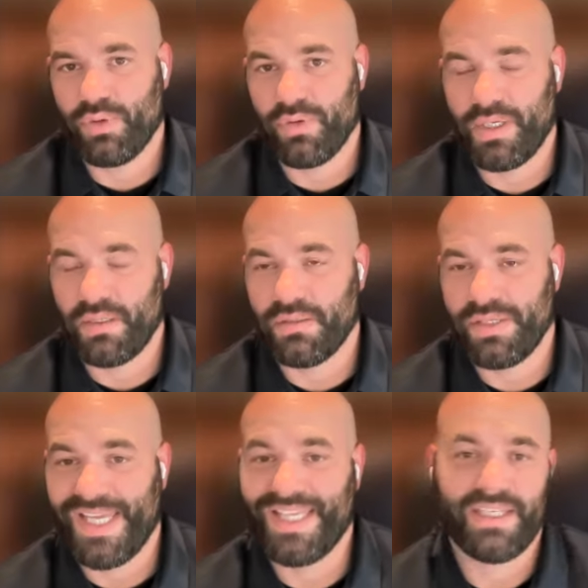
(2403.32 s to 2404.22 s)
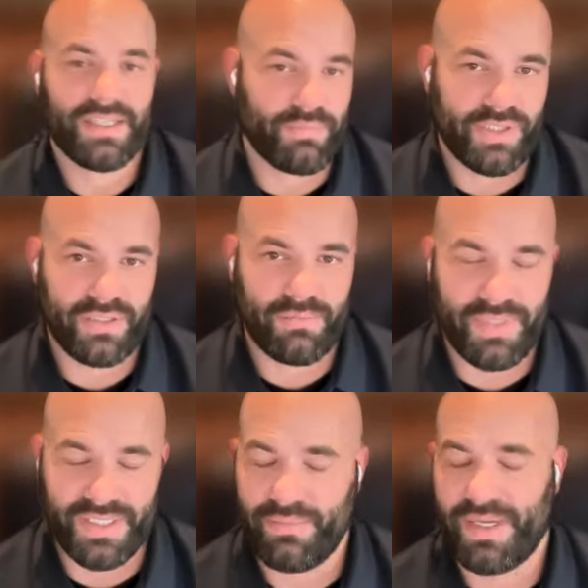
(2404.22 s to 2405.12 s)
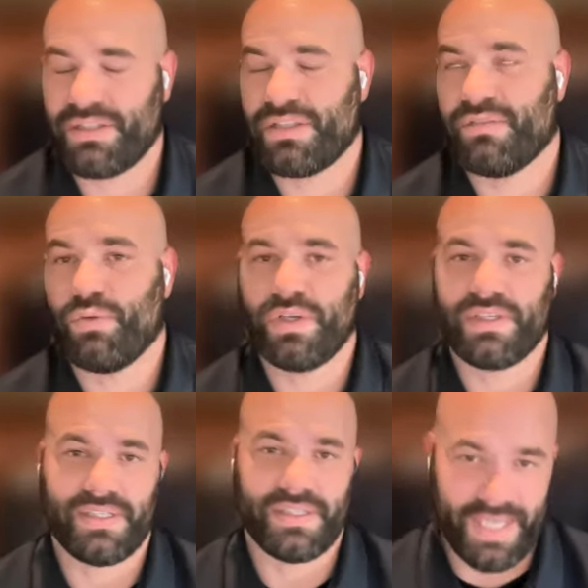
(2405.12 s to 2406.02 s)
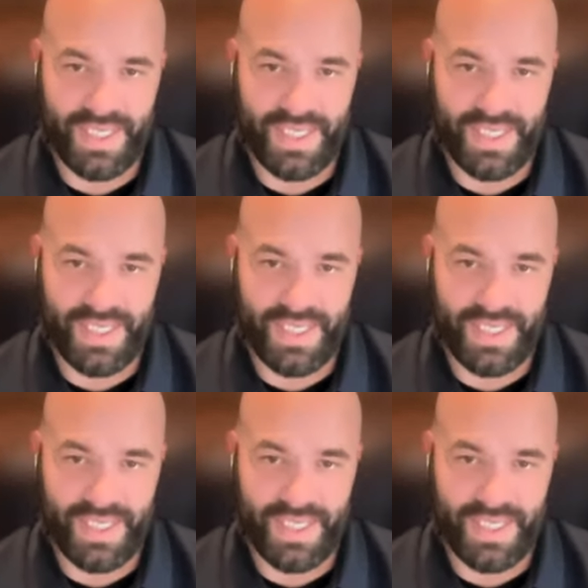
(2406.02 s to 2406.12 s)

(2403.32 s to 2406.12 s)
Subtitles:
creators, and I can mix and match their voices